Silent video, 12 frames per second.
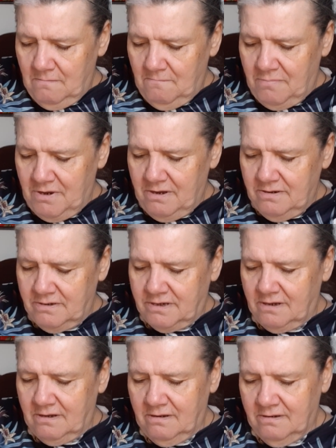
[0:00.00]
But,
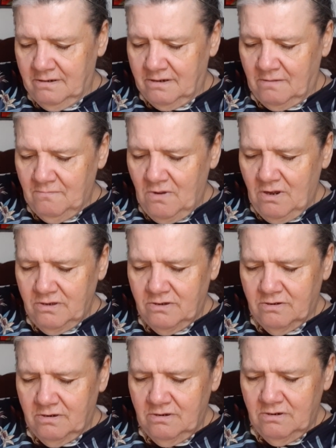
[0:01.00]
come on, you
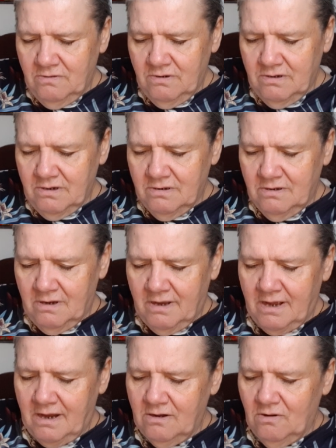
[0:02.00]
can do it. I
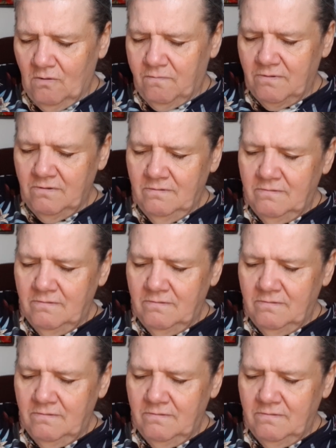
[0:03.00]
had it open.